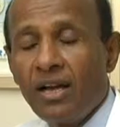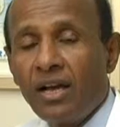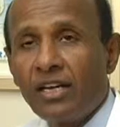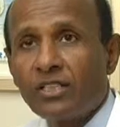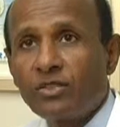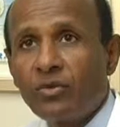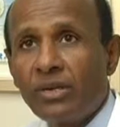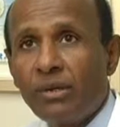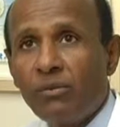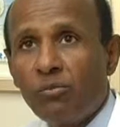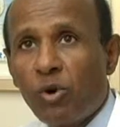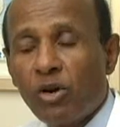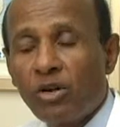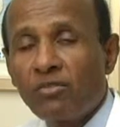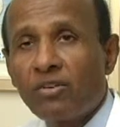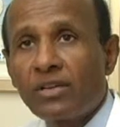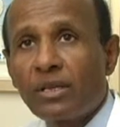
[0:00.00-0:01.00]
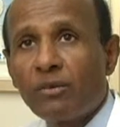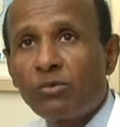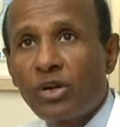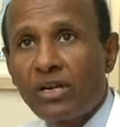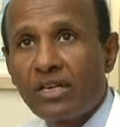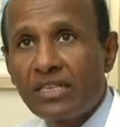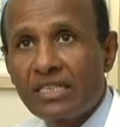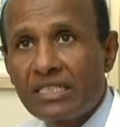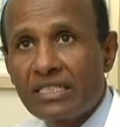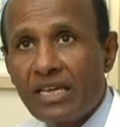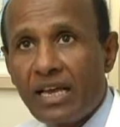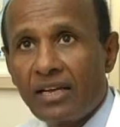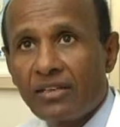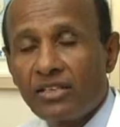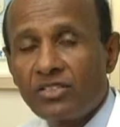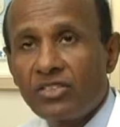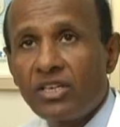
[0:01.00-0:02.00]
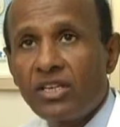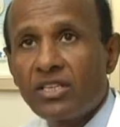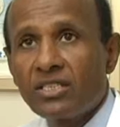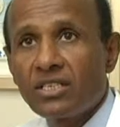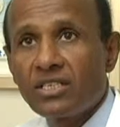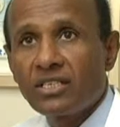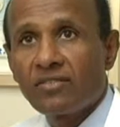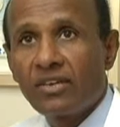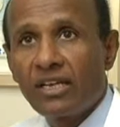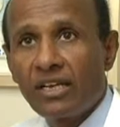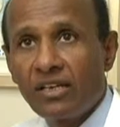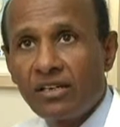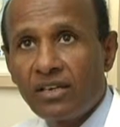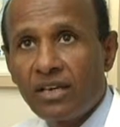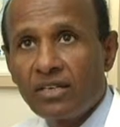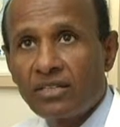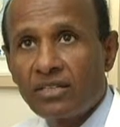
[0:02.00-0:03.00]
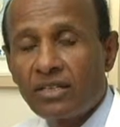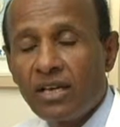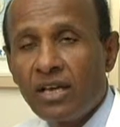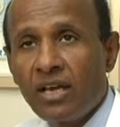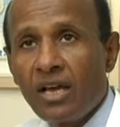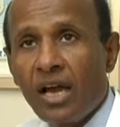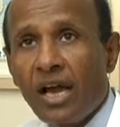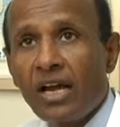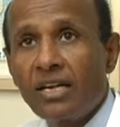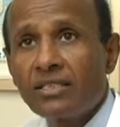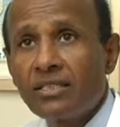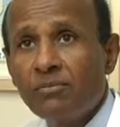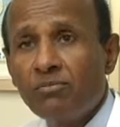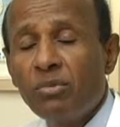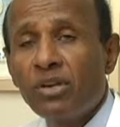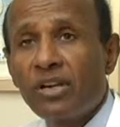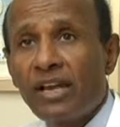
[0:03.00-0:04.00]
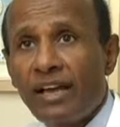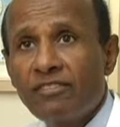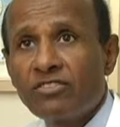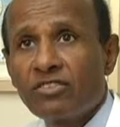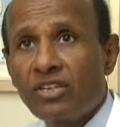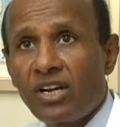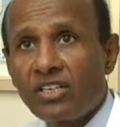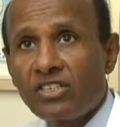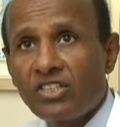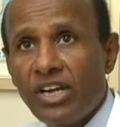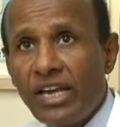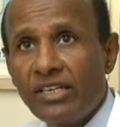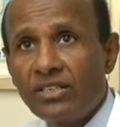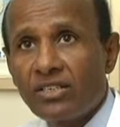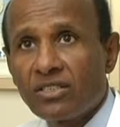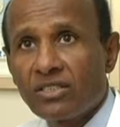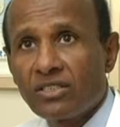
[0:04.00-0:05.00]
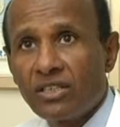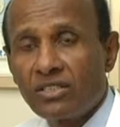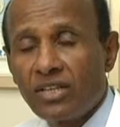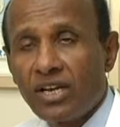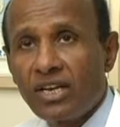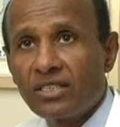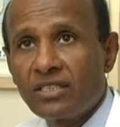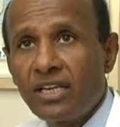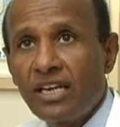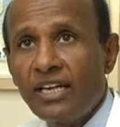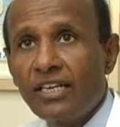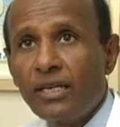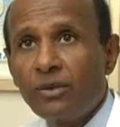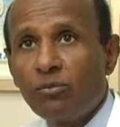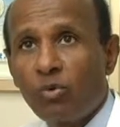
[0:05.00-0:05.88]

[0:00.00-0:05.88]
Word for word: It's very important for them to understand the seriousness of the illness and simple lifestyle changes such as eating